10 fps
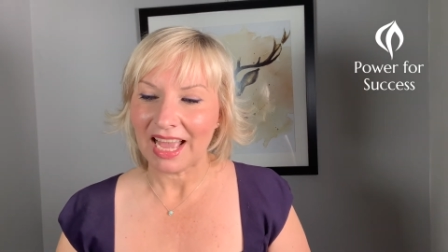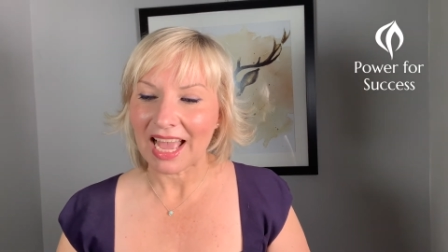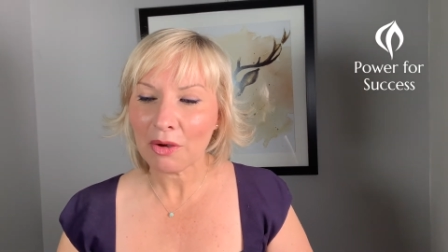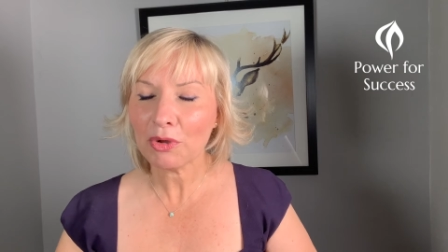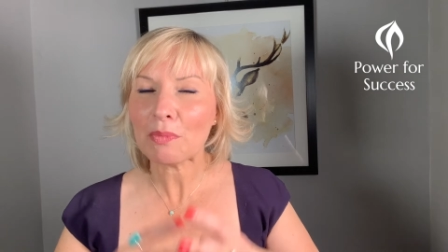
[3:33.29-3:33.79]

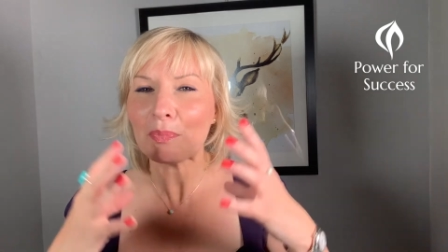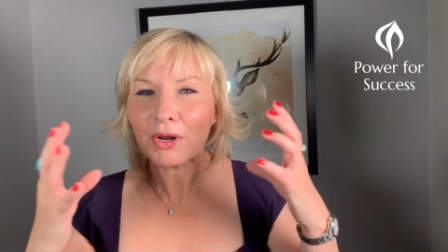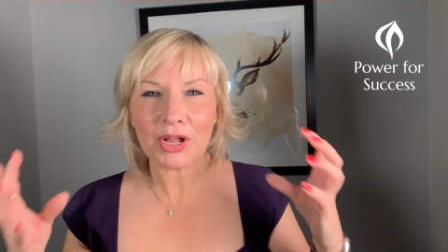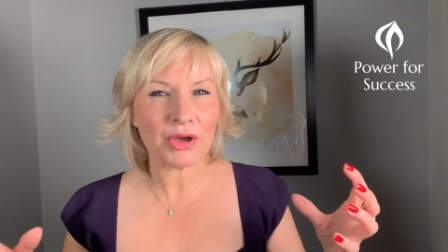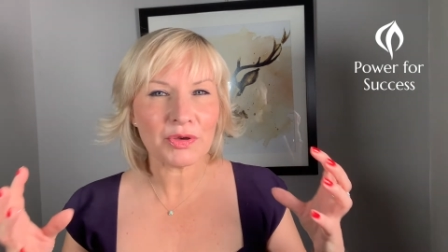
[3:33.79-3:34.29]
I want to
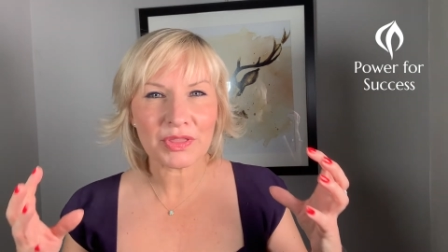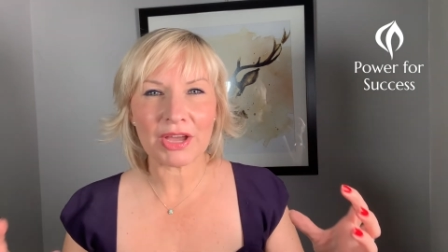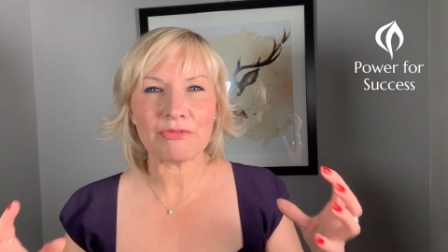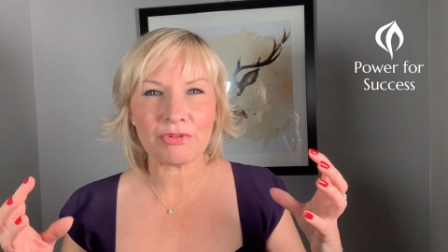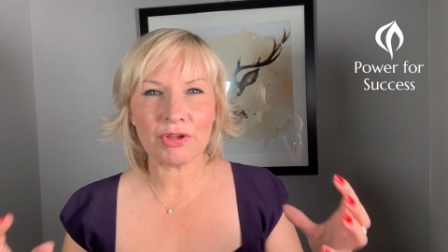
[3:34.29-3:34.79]
blow
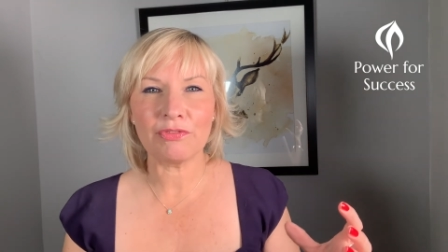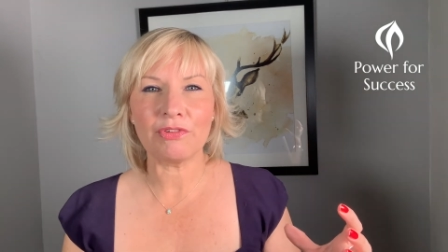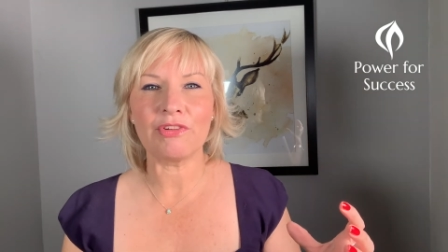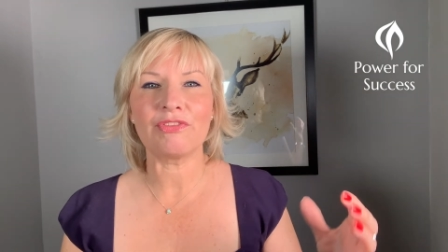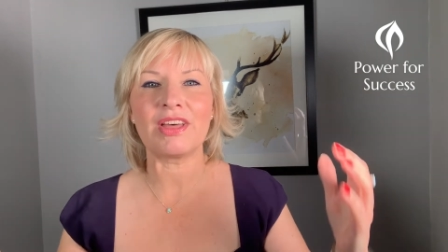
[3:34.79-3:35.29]
that
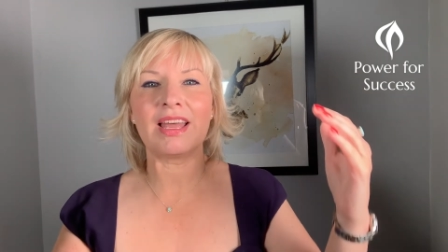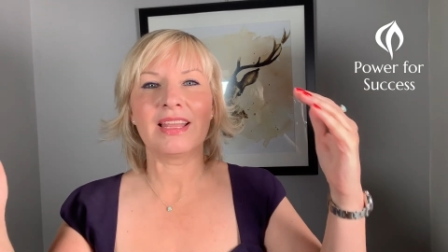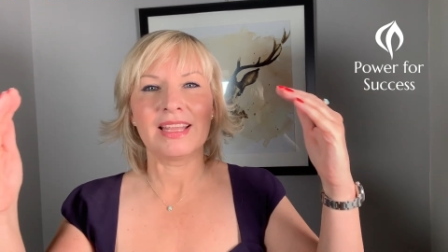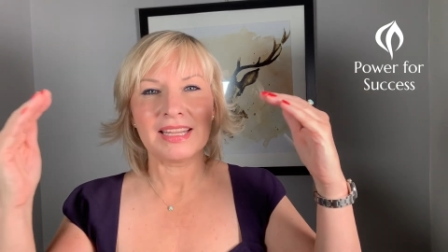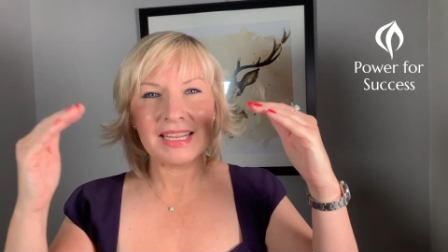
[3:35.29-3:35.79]
roof off that
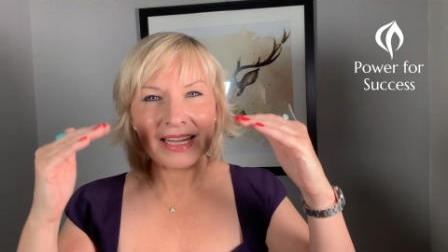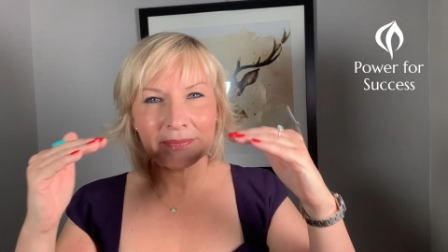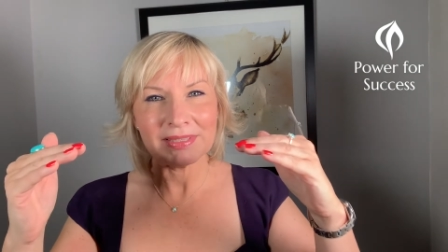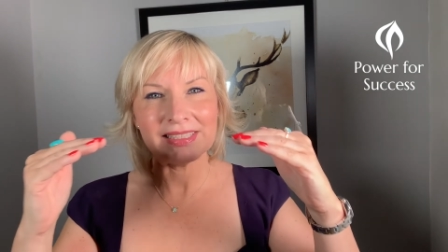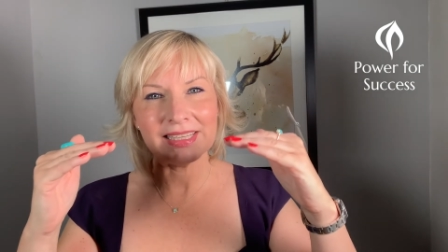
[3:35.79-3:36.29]

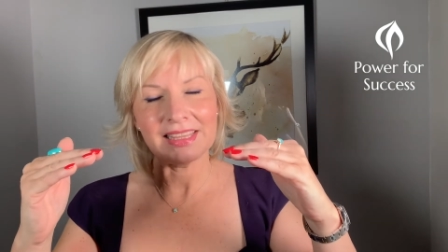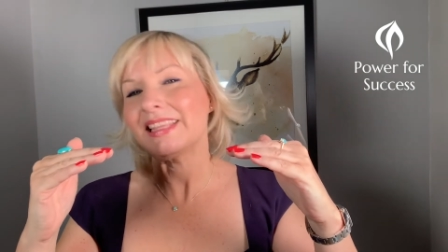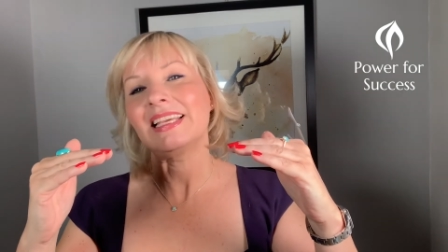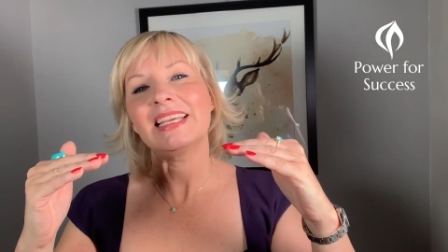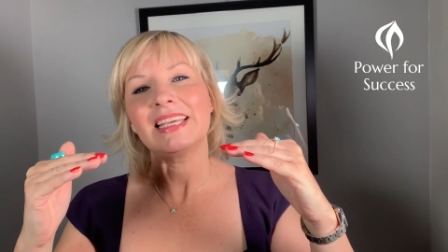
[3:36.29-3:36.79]
limited
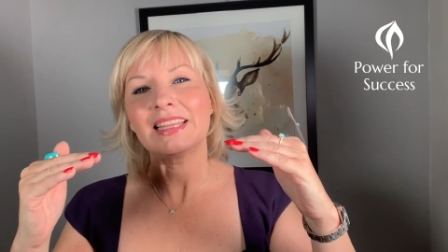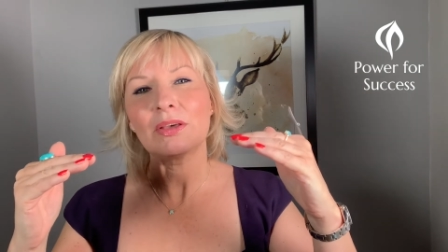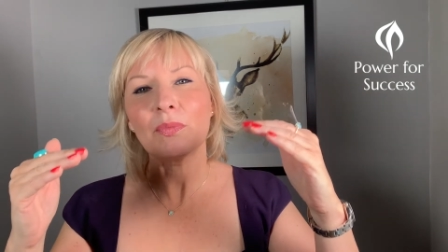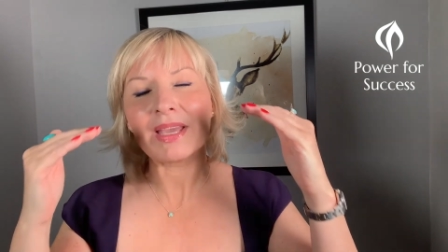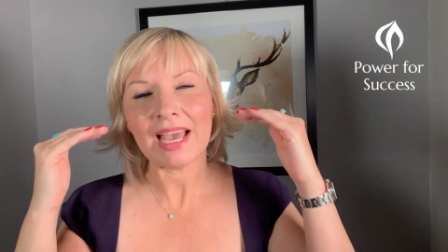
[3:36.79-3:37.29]
thinking
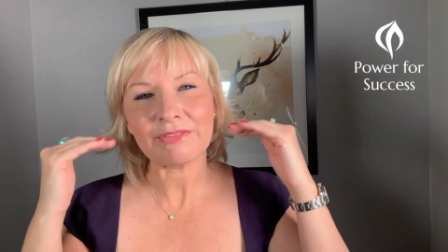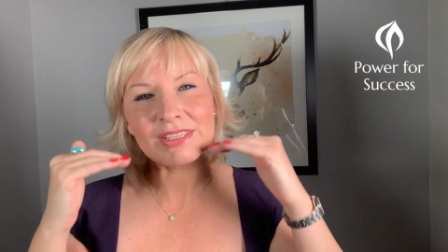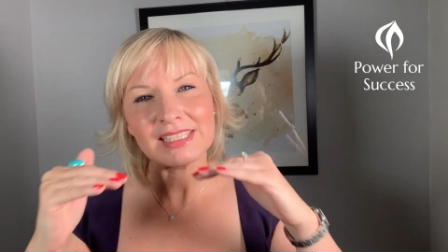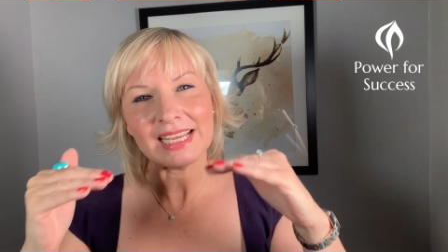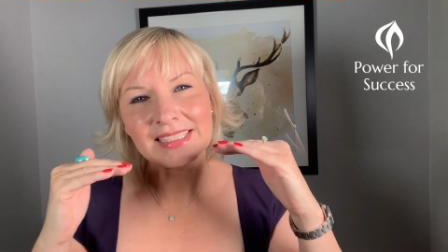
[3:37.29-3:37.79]
that we have
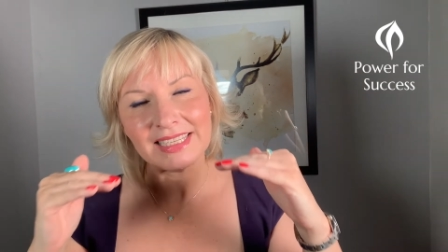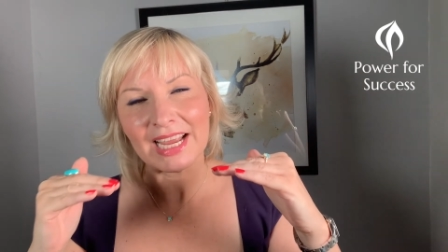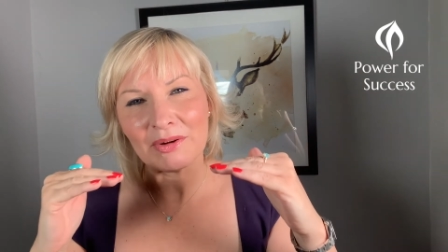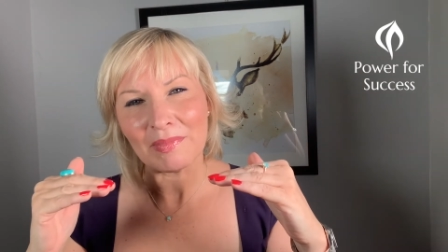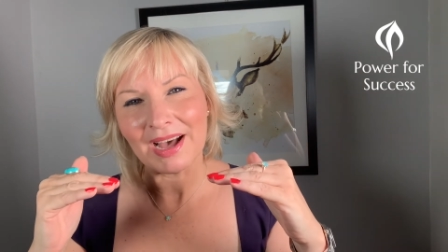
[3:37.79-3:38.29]
set in
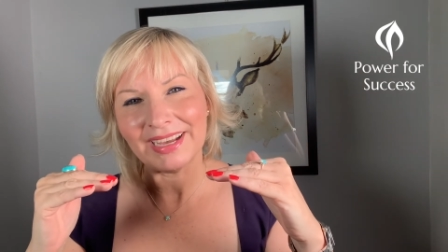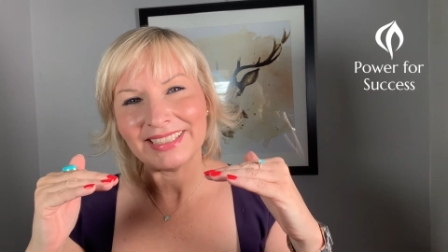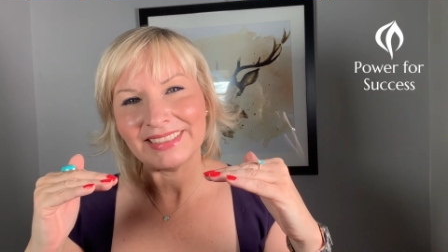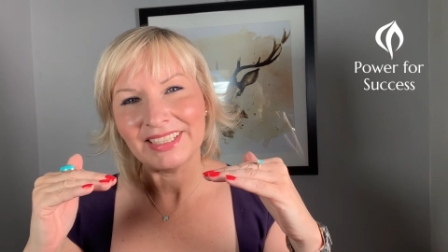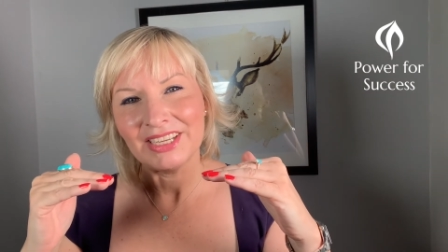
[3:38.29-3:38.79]
our
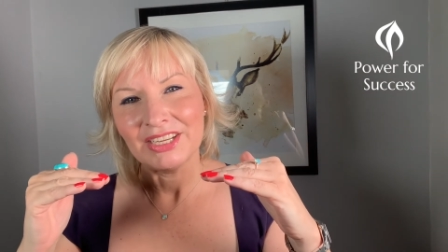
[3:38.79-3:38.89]
mind.